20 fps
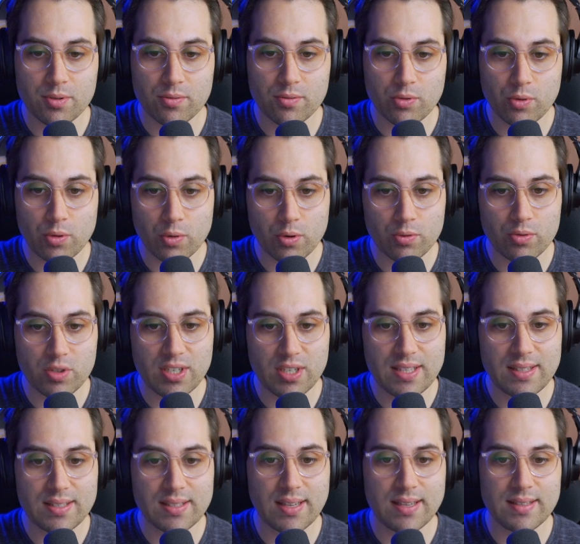Google
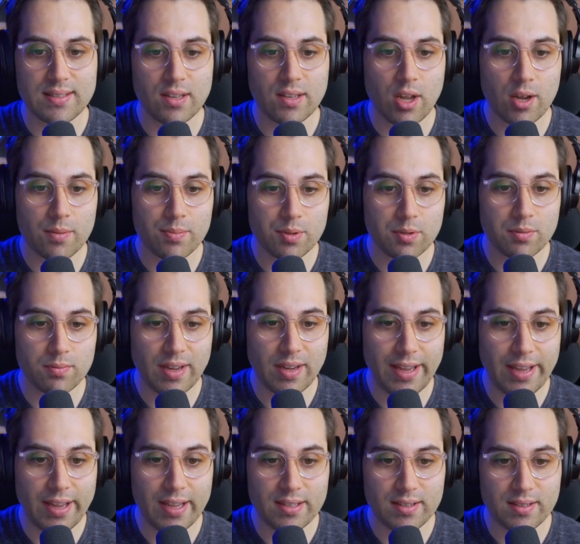Sheets as an option,
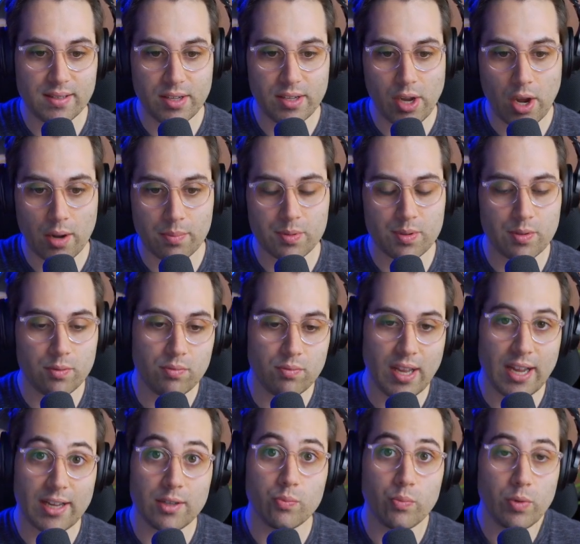and the option
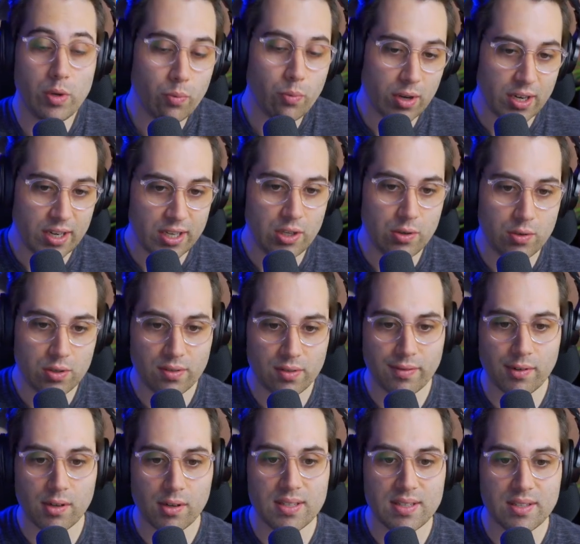that we wanna use
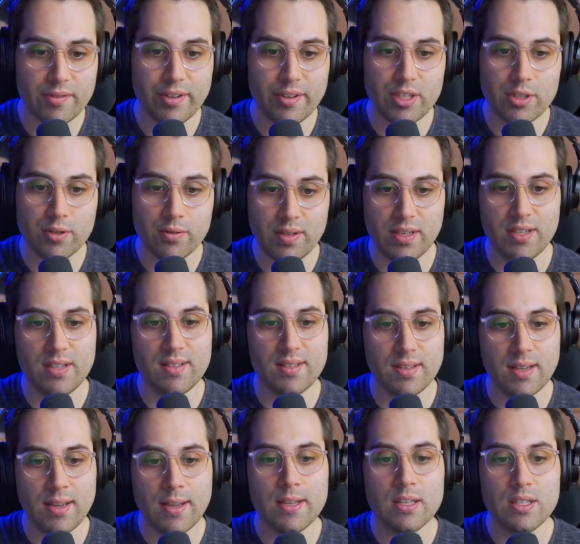for this video is
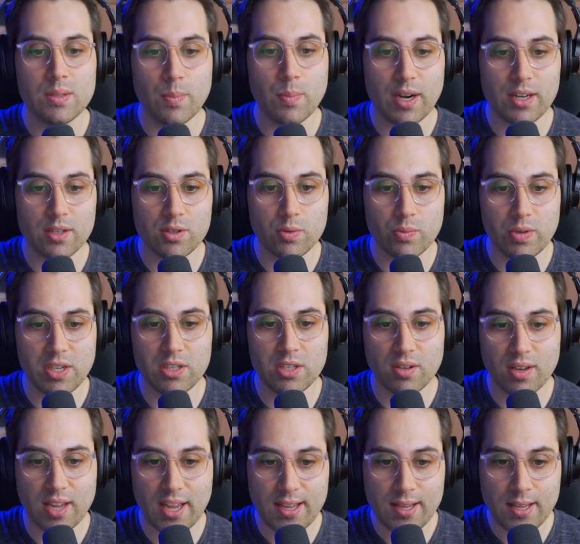Smartsuite,
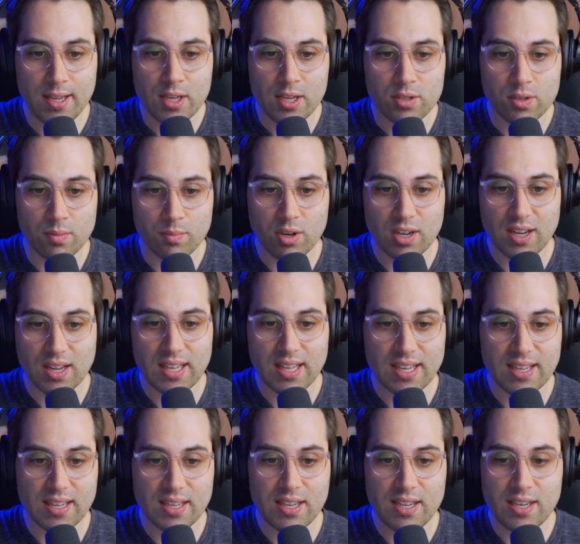okay? So I'm gonna
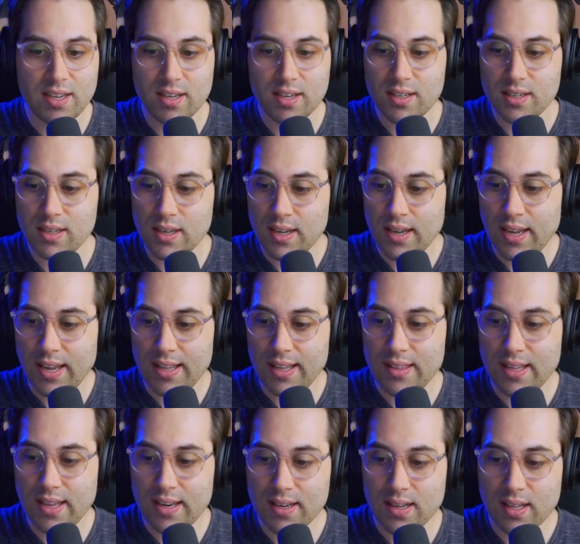click here and
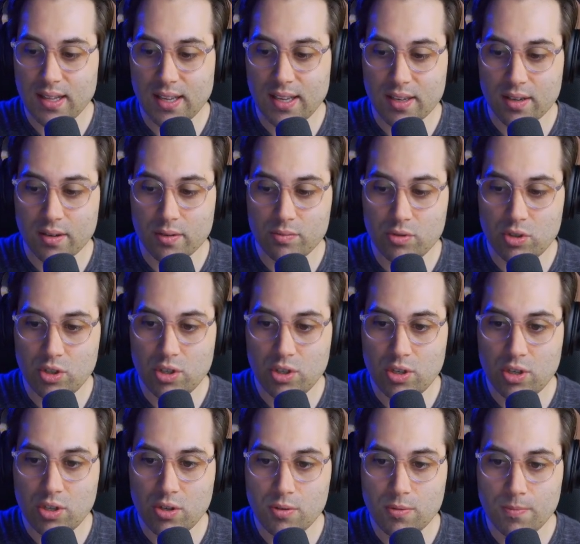then click
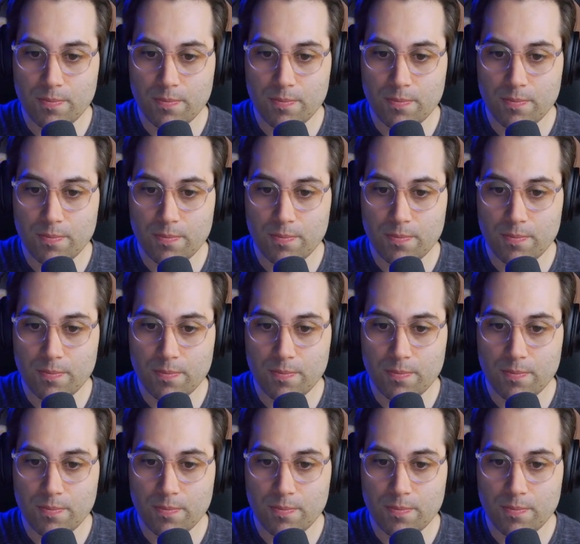continue,